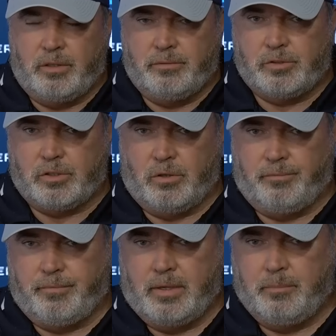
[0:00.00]
So,
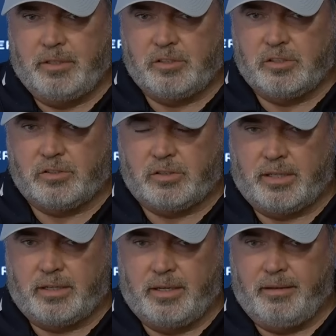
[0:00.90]
I mean, it's just
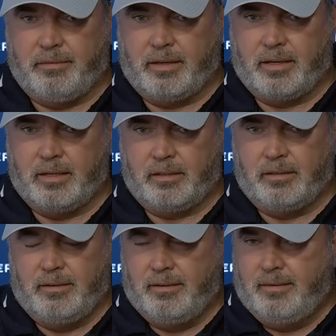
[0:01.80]
like anything.
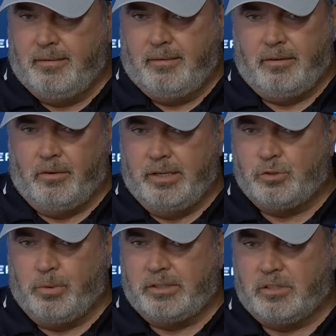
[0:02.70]
Each
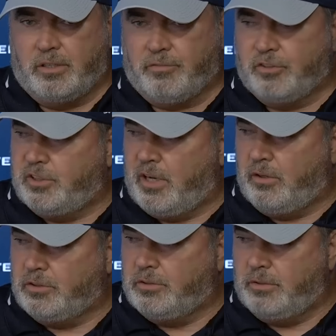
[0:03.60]
week's a different
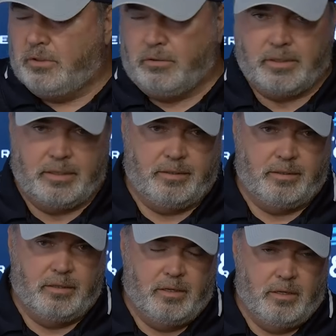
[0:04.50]
challenge, and,
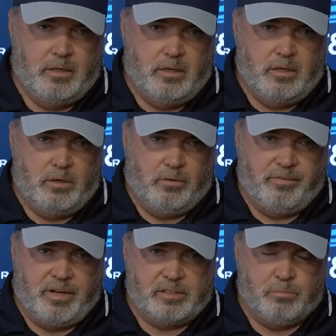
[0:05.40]
we've
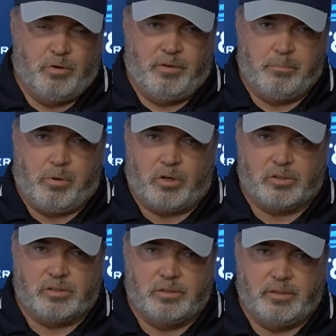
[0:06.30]
had some moving
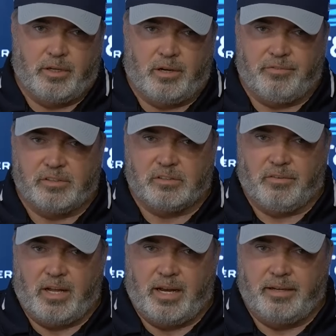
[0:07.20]
parts in the offensive
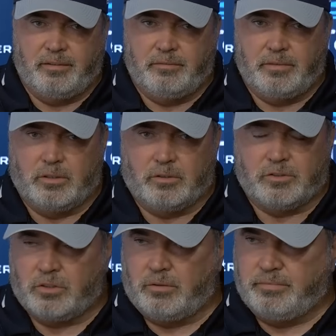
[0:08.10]
line,
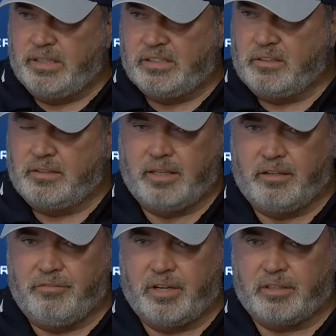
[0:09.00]
so he hasn't let that
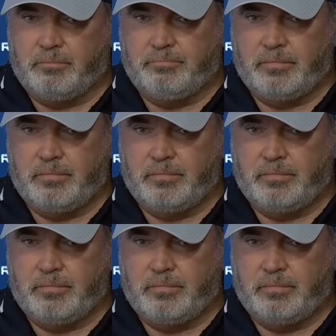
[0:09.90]
affect him.